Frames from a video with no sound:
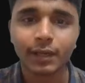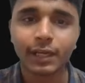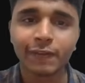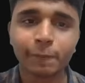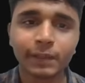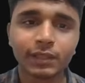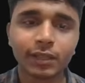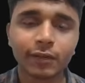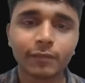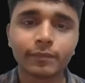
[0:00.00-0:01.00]
I have picked
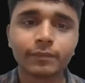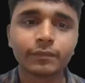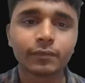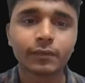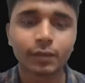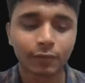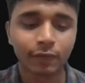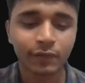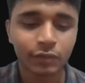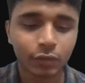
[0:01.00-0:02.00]
the
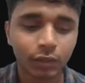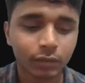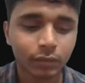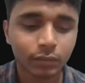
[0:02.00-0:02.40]
one shot.